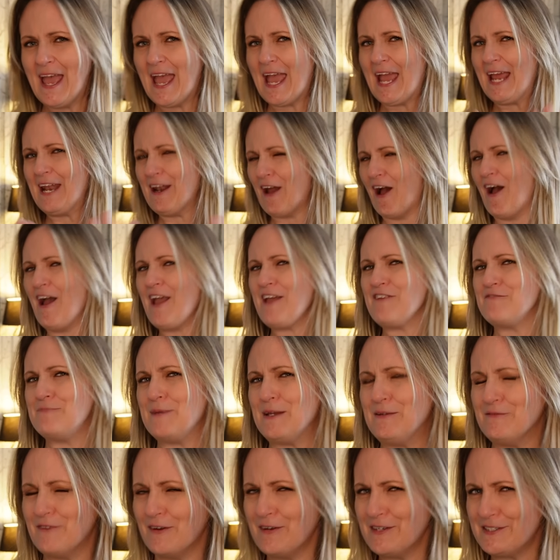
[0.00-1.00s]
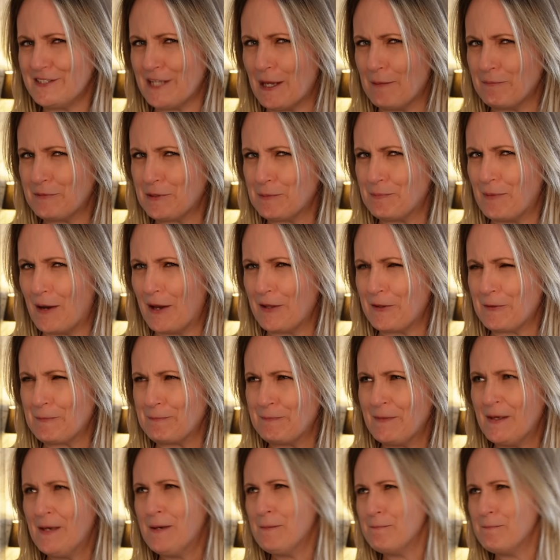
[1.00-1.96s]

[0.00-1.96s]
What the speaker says: and I have been very tempted by them,